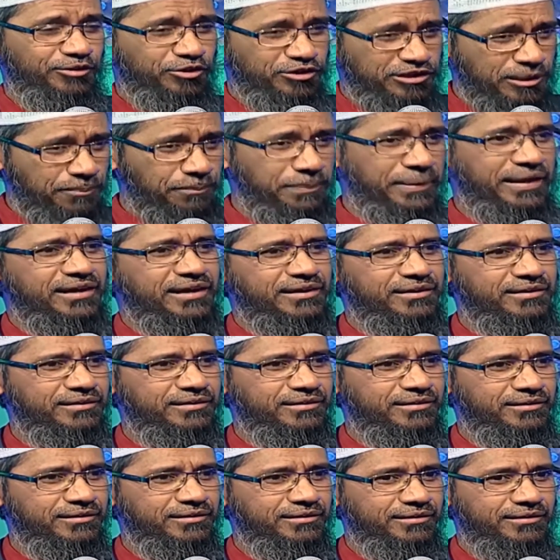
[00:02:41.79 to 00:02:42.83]
The pig,
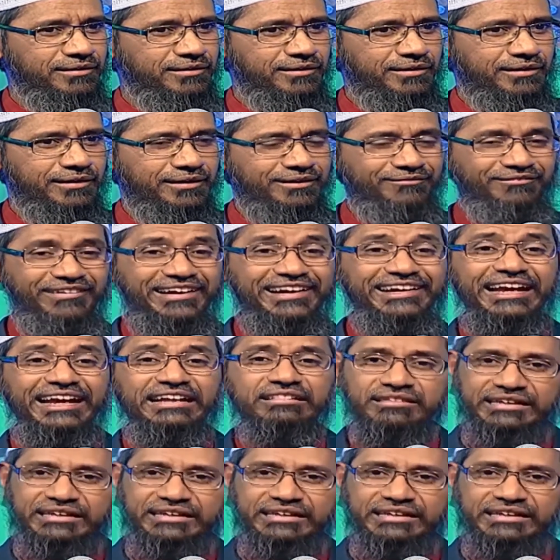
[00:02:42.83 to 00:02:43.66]
when it